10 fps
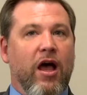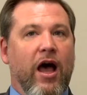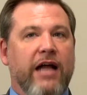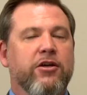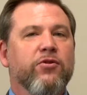
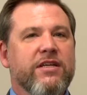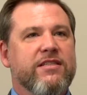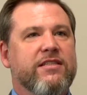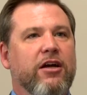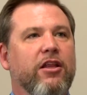I don't
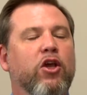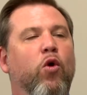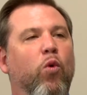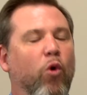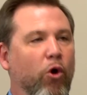necessarily
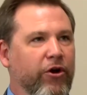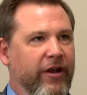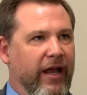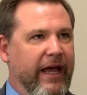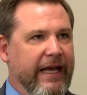
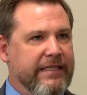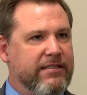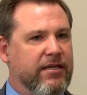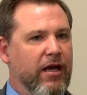coordinate.